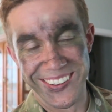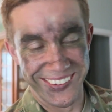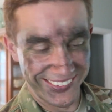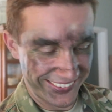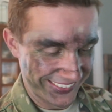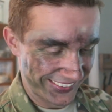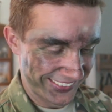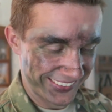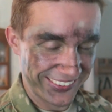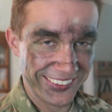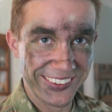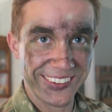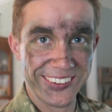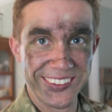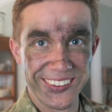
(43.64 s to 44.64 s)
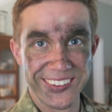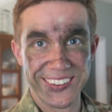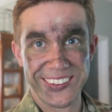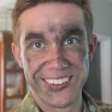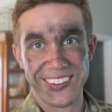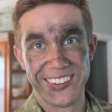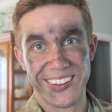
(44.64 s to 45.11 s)
You came home early. It's only
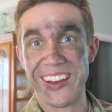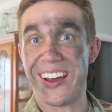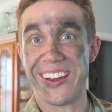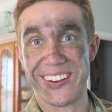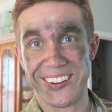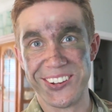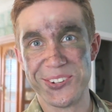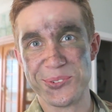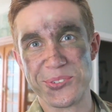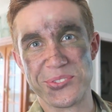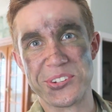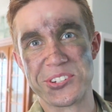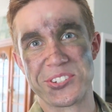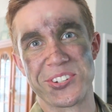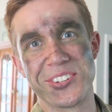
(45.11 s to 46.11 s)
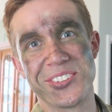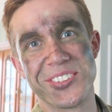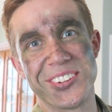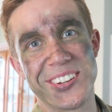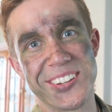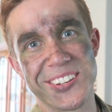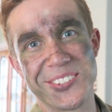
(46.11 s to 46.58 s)
3:30. Finished early. Today.